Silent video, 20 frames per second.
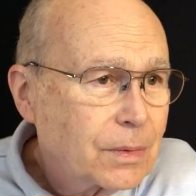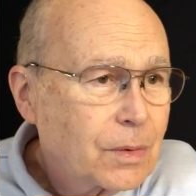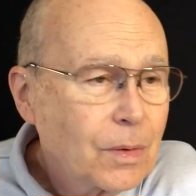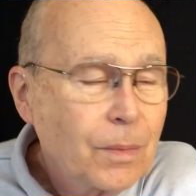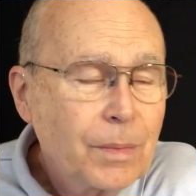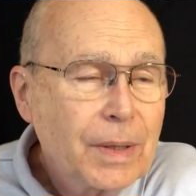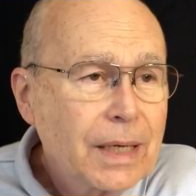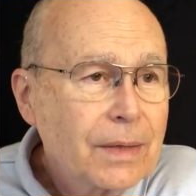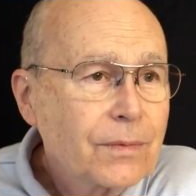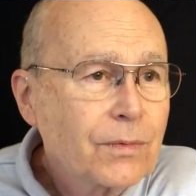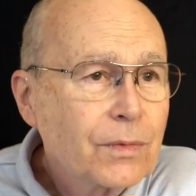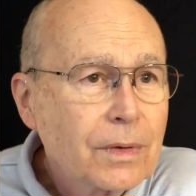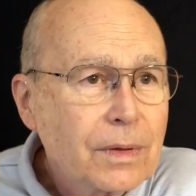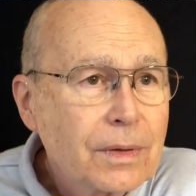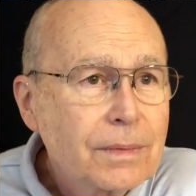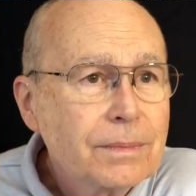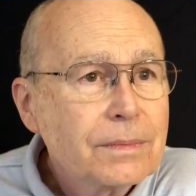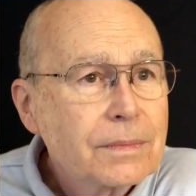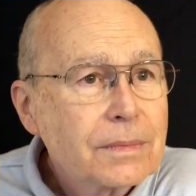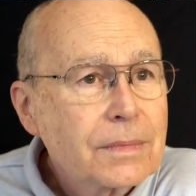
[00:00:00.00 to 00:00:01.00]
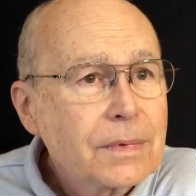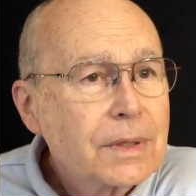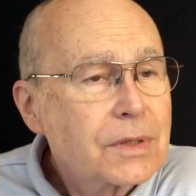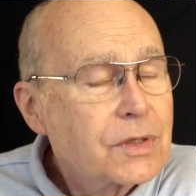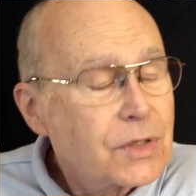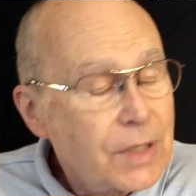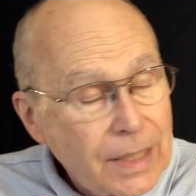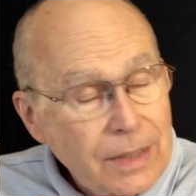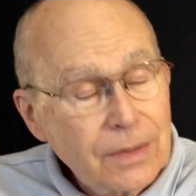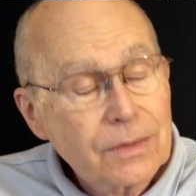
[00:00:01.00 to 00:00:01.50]
know, go back for a
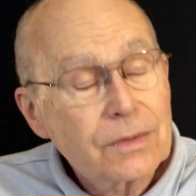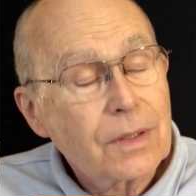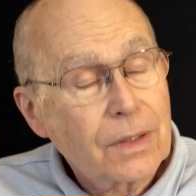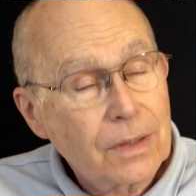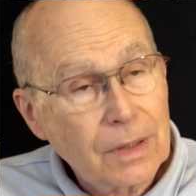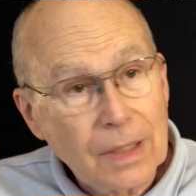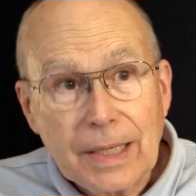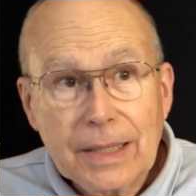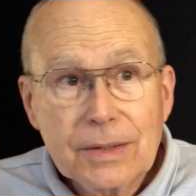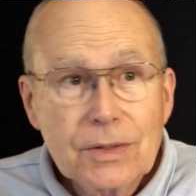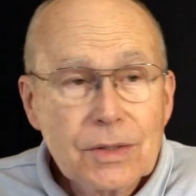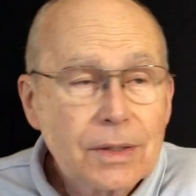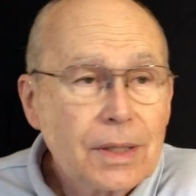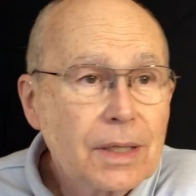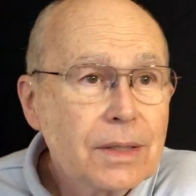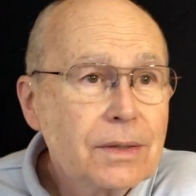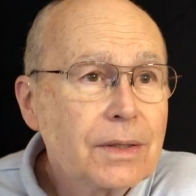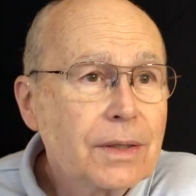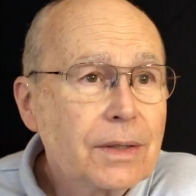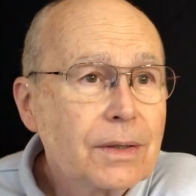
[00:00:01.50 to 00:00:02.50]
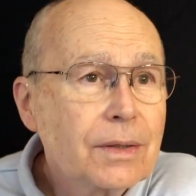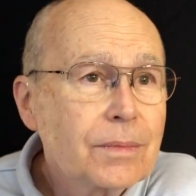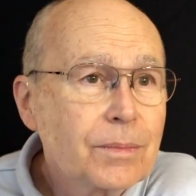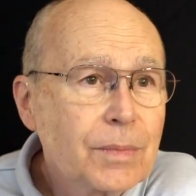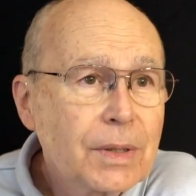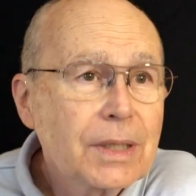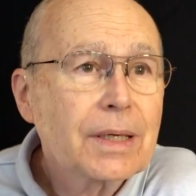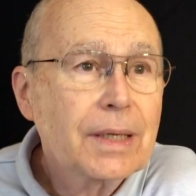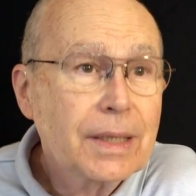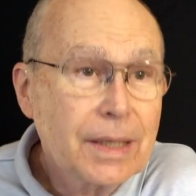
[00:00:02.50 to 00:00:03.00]
The second to the last state dinner,
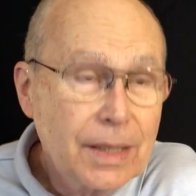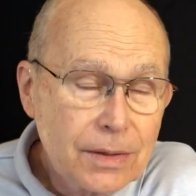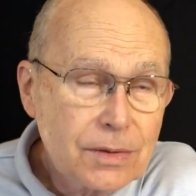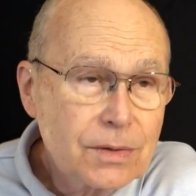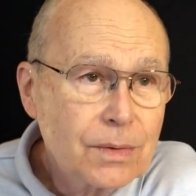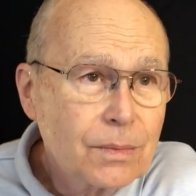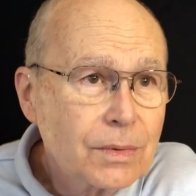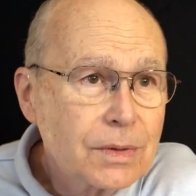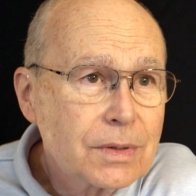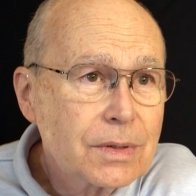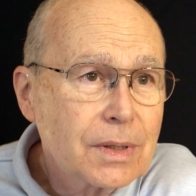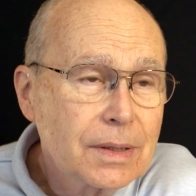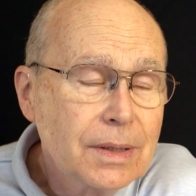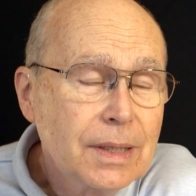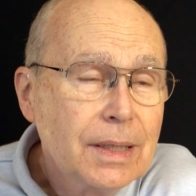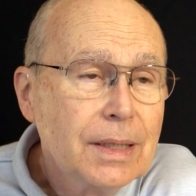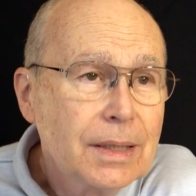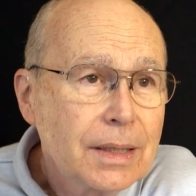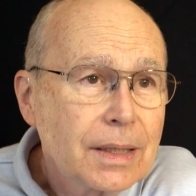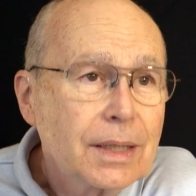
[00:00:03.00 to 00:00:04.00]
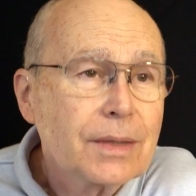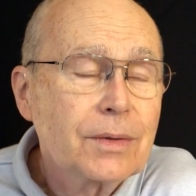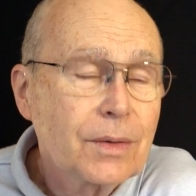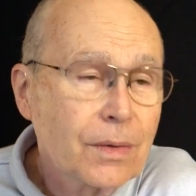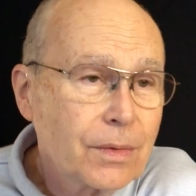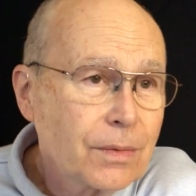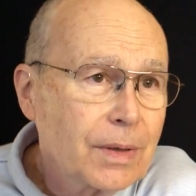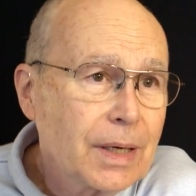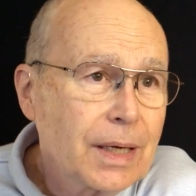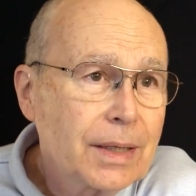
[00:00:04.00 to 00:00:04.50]
being a guest, was a,
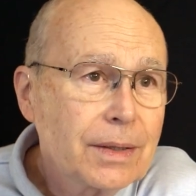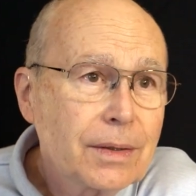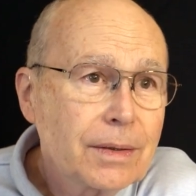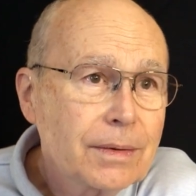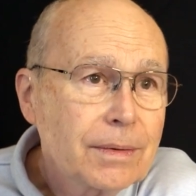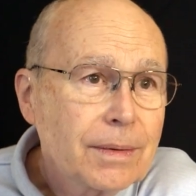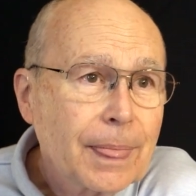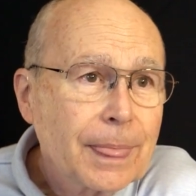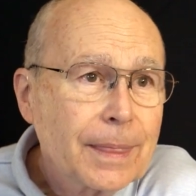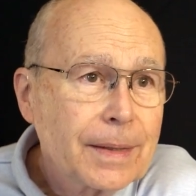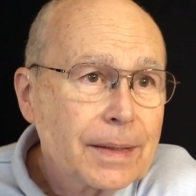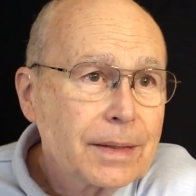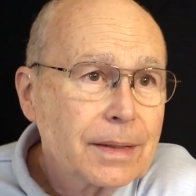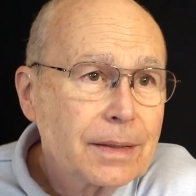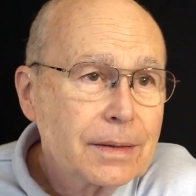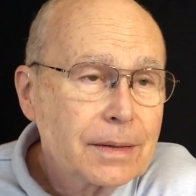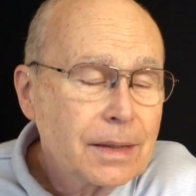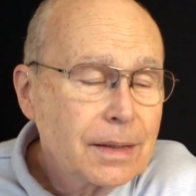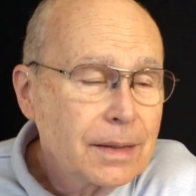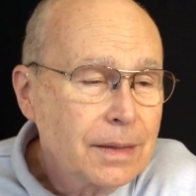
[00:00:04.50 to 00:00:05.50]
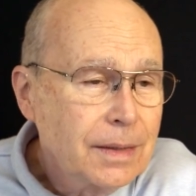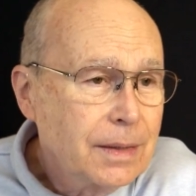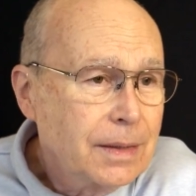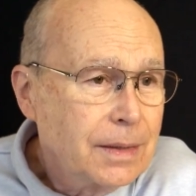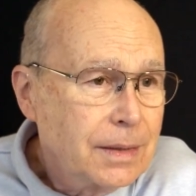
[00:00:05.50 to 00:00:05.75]
another honor, and uh,